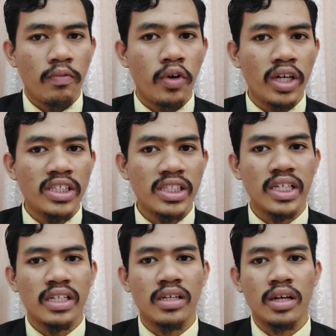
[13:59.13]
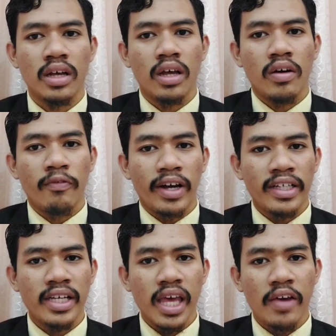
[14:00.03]
For instance,
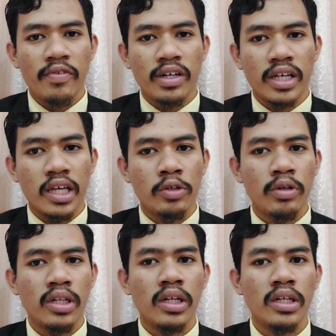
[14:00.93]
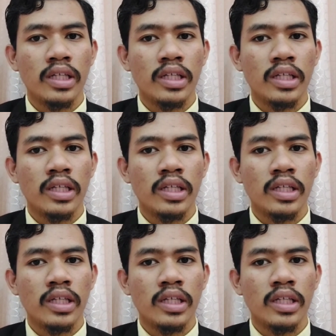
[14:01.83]
fungi have a key role